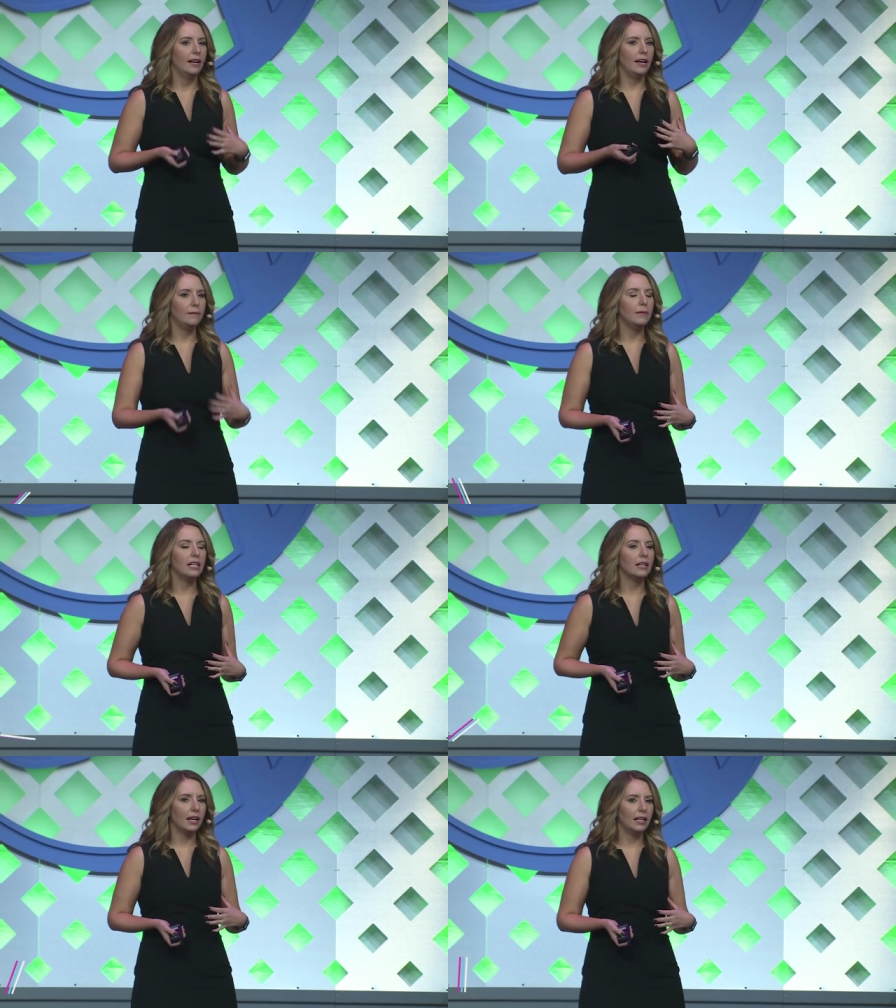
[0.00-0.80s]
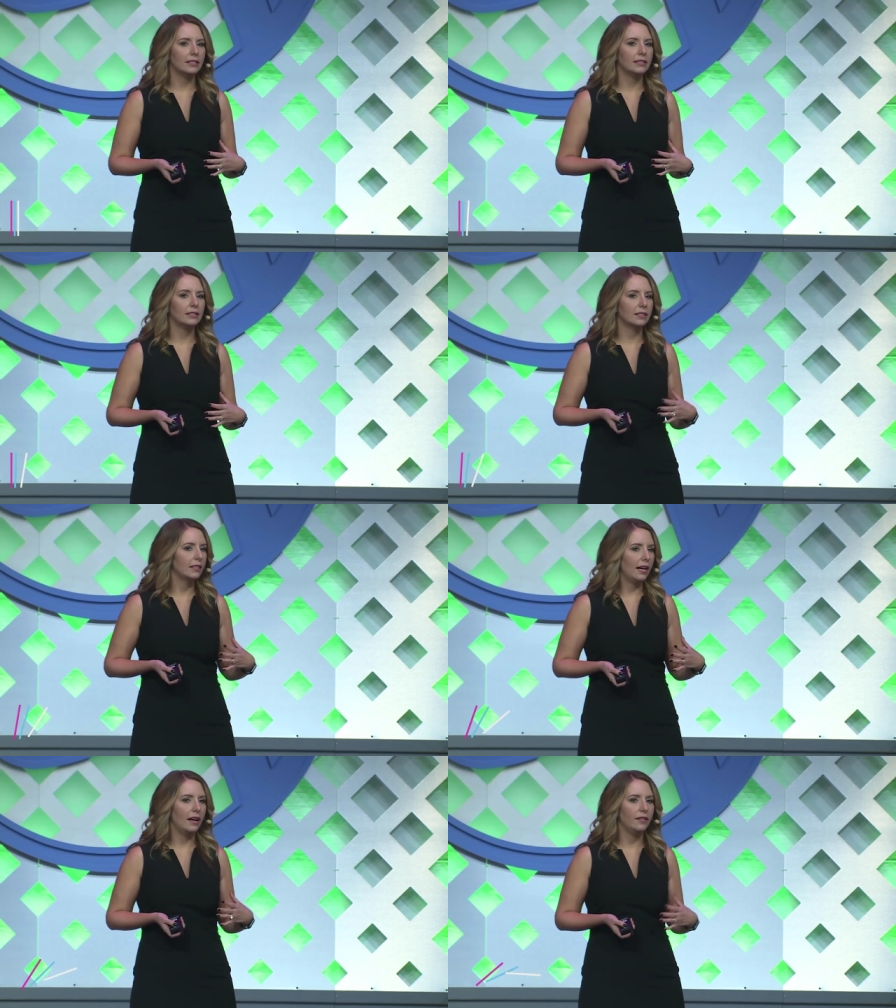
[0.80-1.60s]
In many cases,
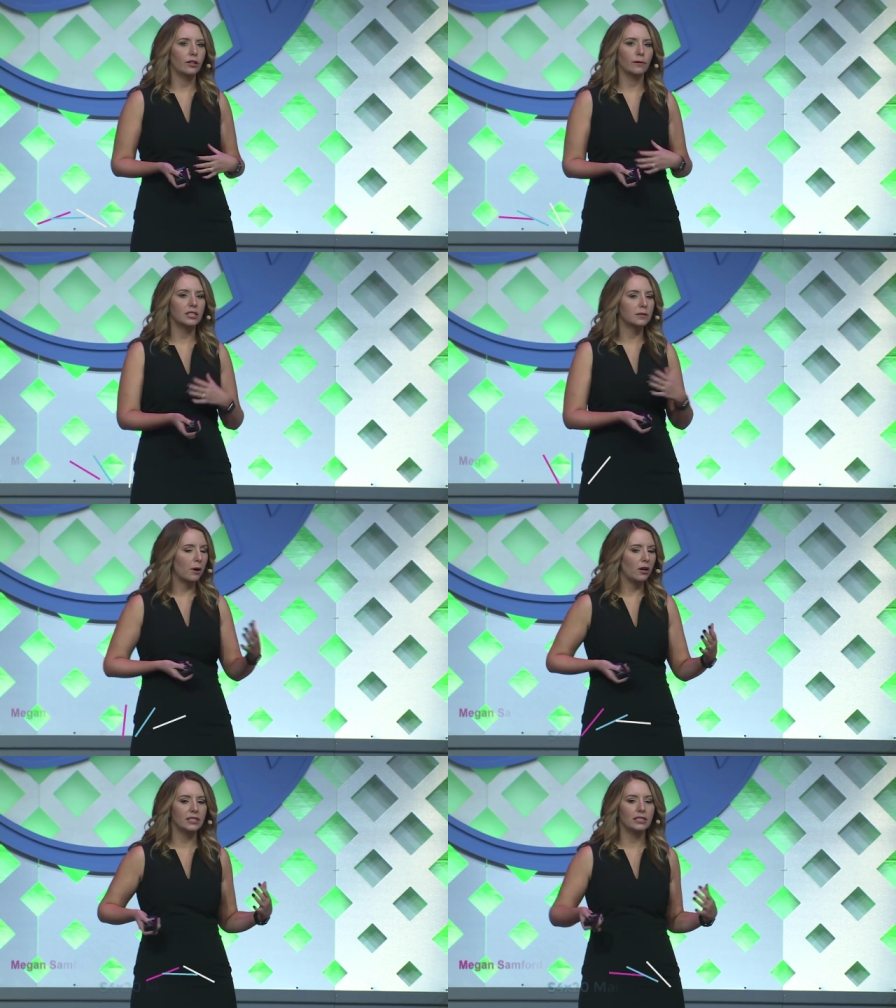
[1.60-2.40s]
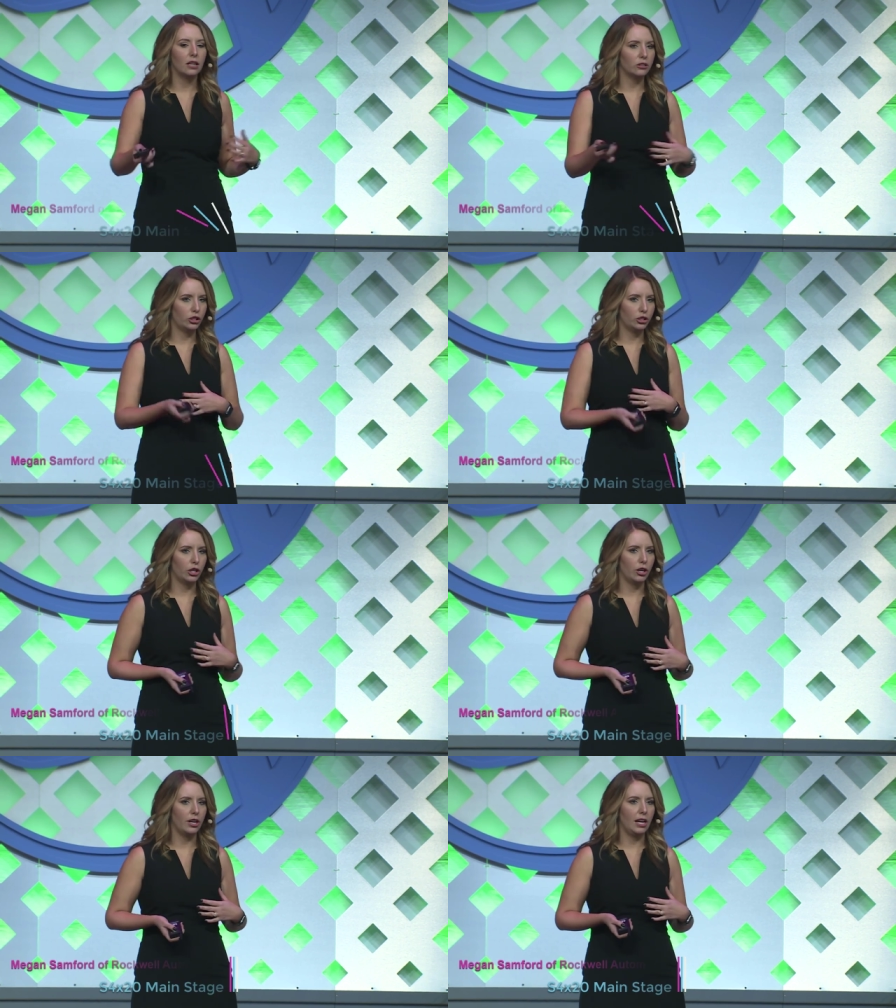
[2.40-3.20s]
again, the response starts
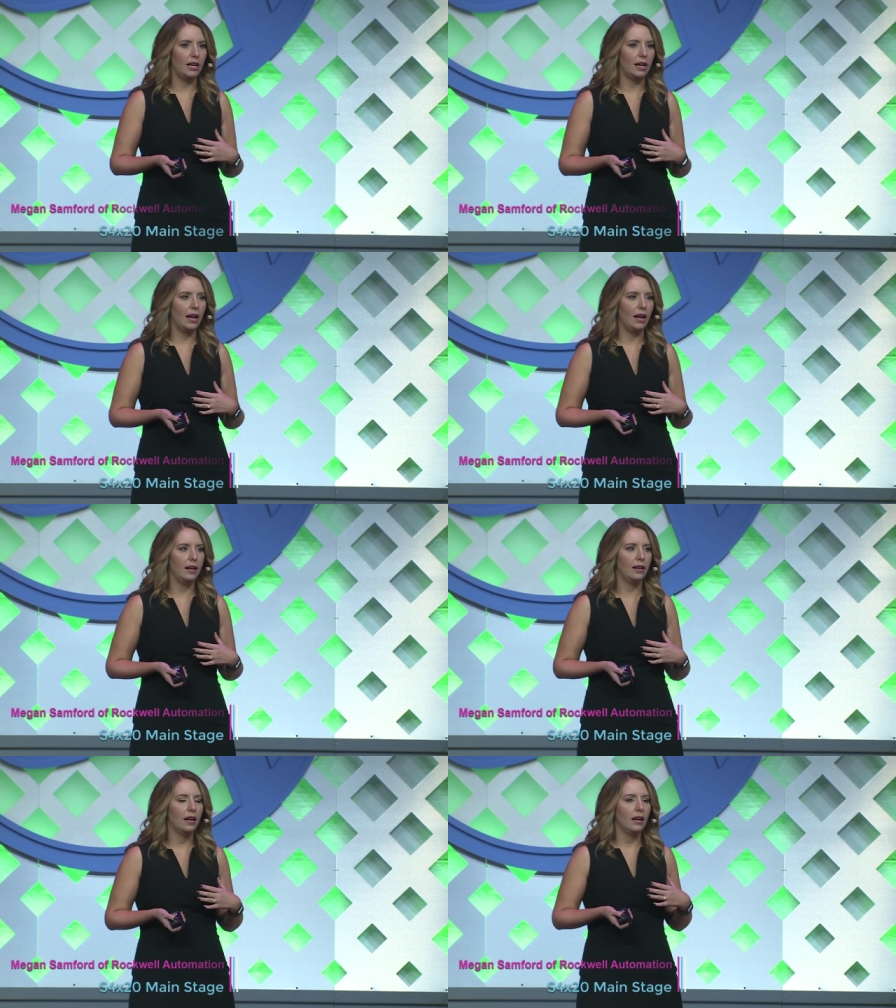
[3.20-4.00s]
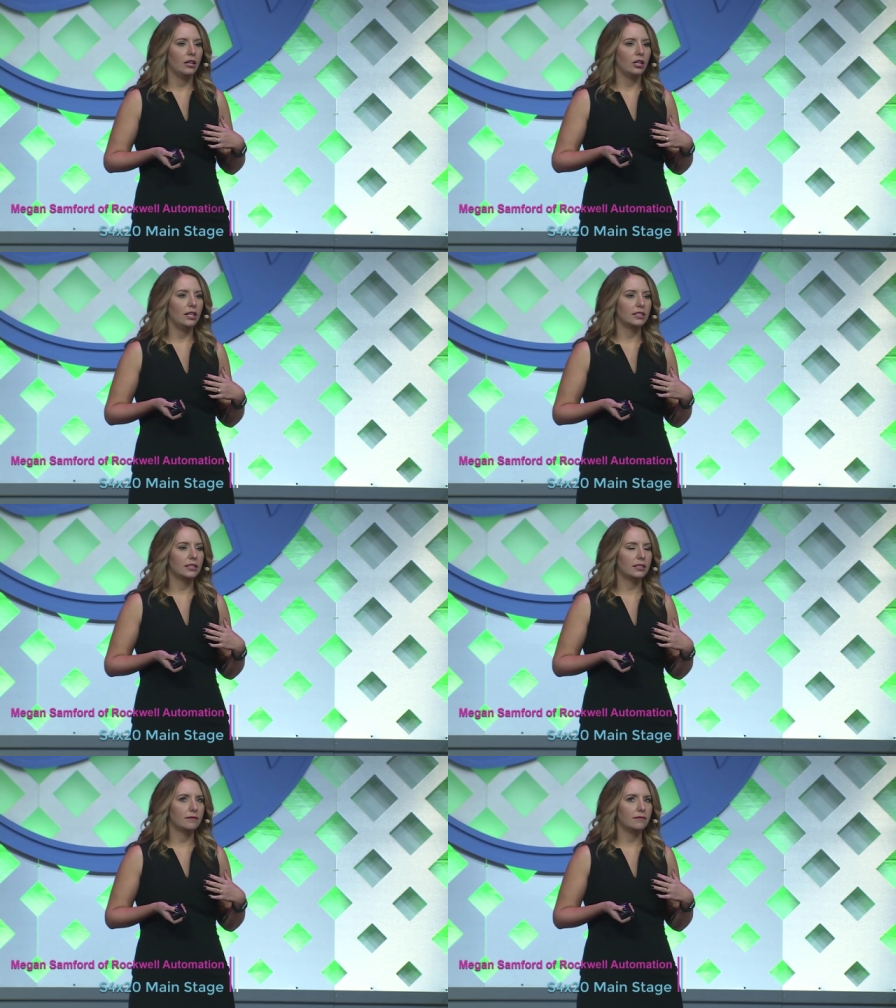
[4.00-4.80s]
churning and
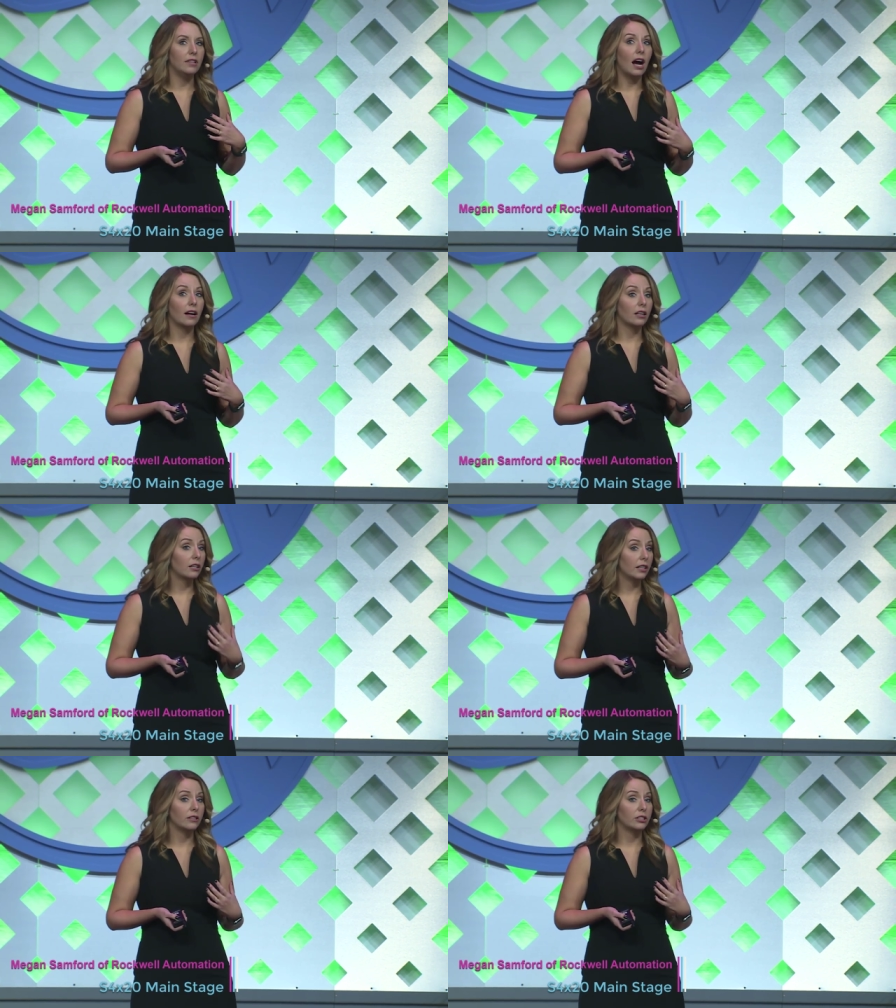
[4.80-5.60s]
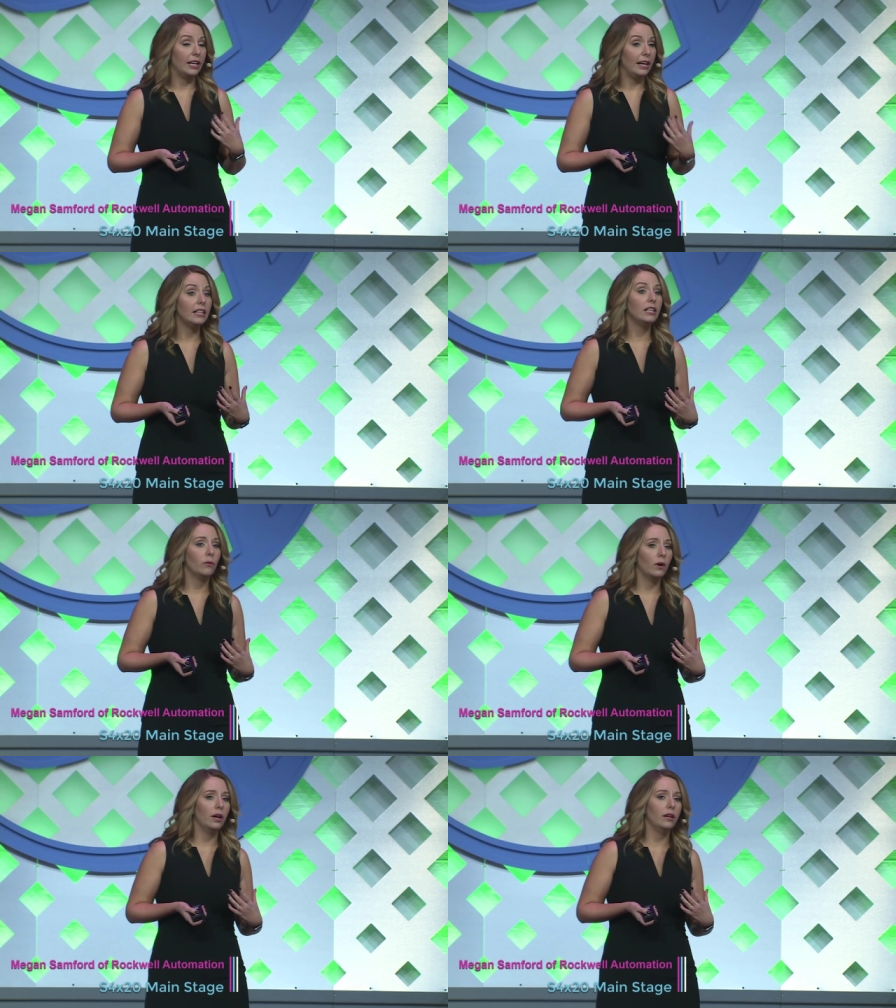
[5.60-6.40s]
it's not clear to
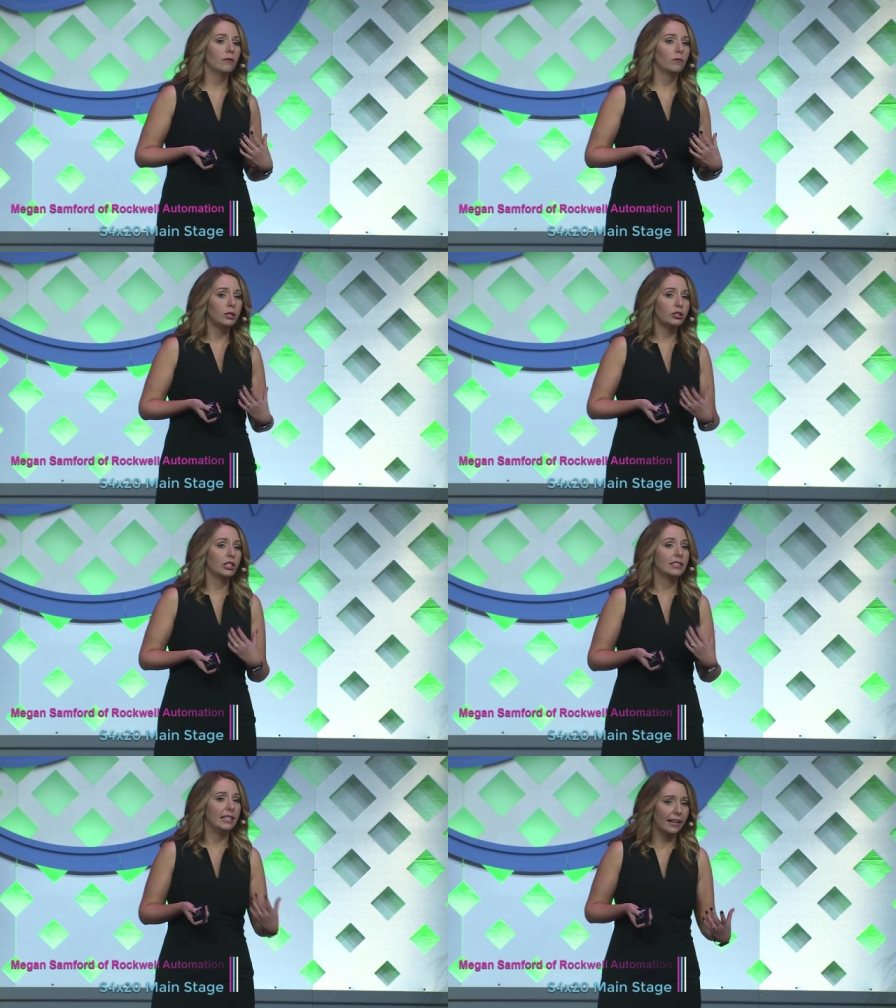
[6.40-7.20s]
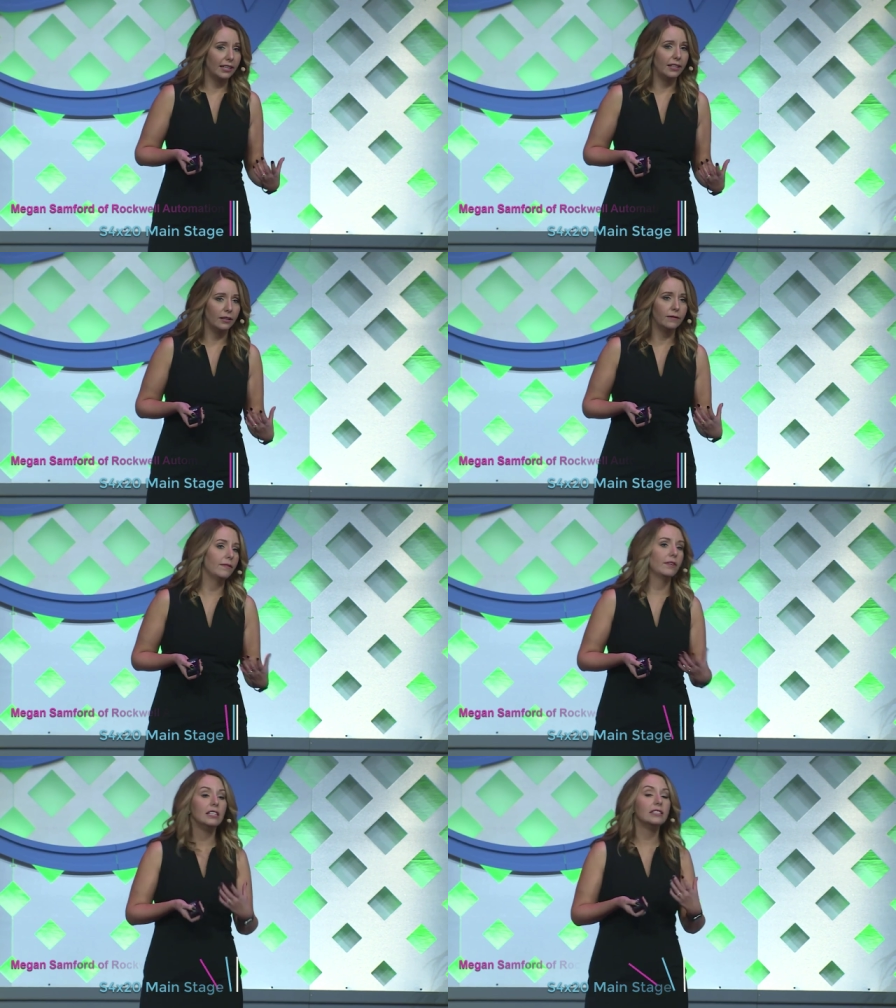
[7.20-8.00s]
anyone which executive,
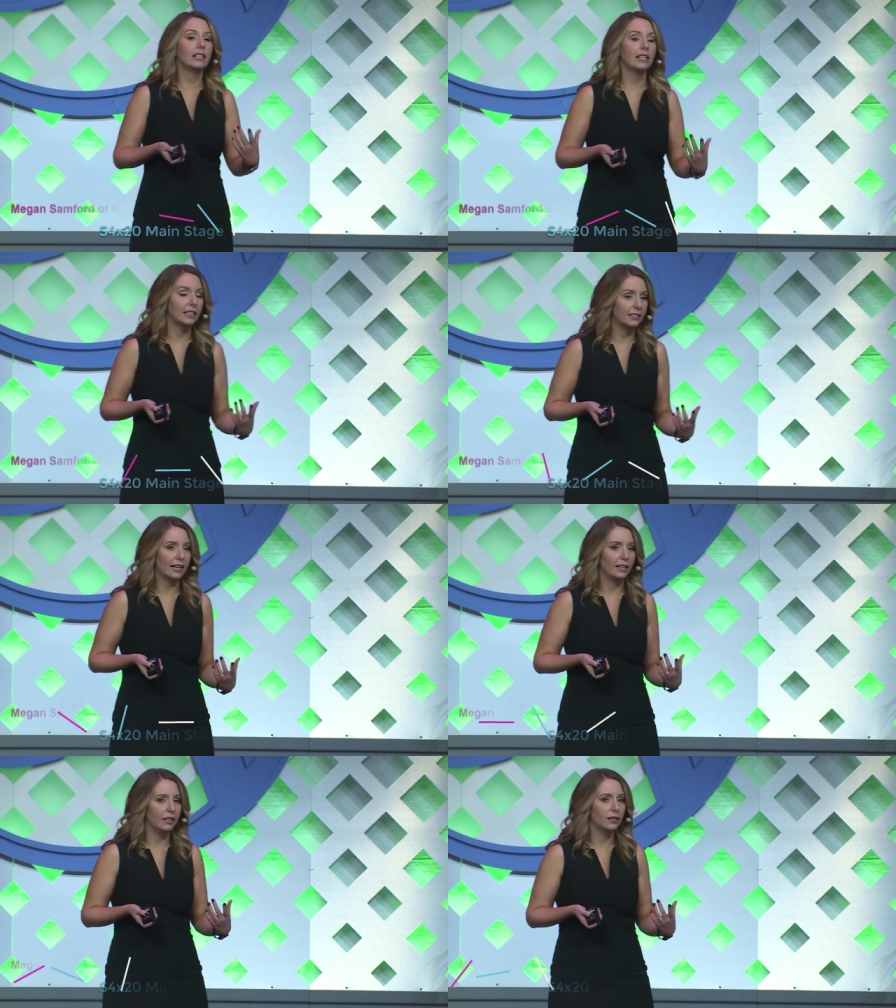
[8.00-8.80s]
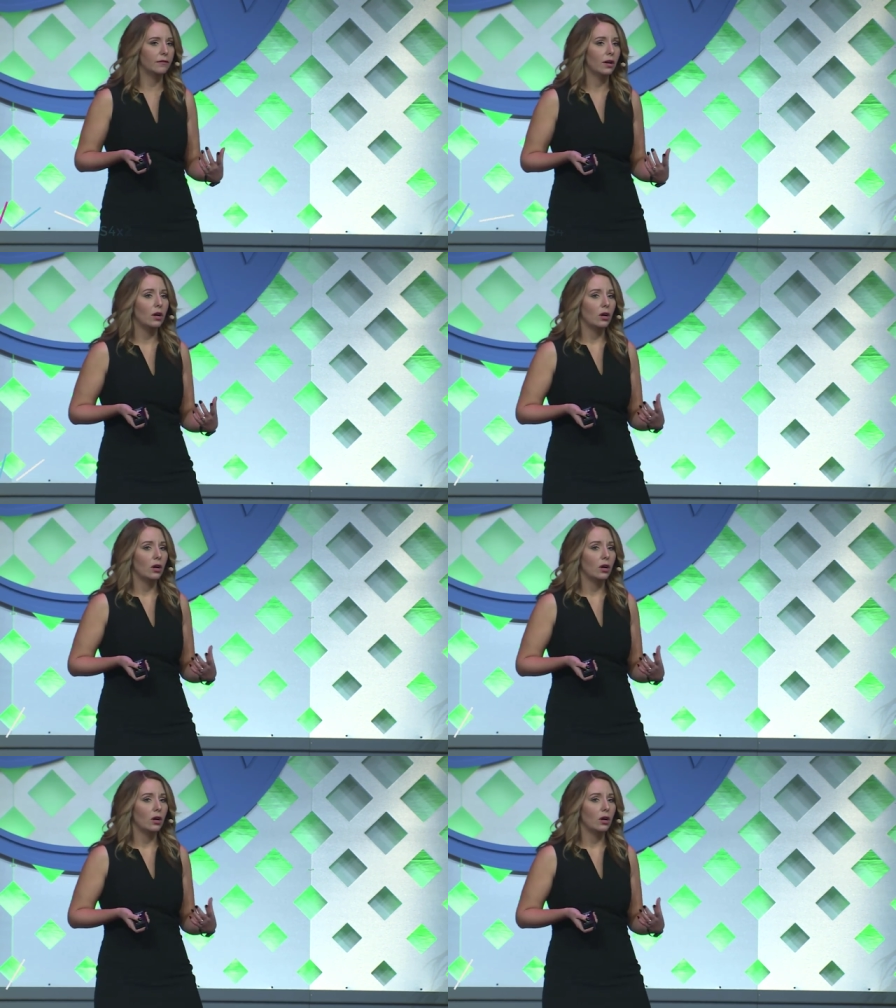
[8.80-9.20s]
if it isn't an executive,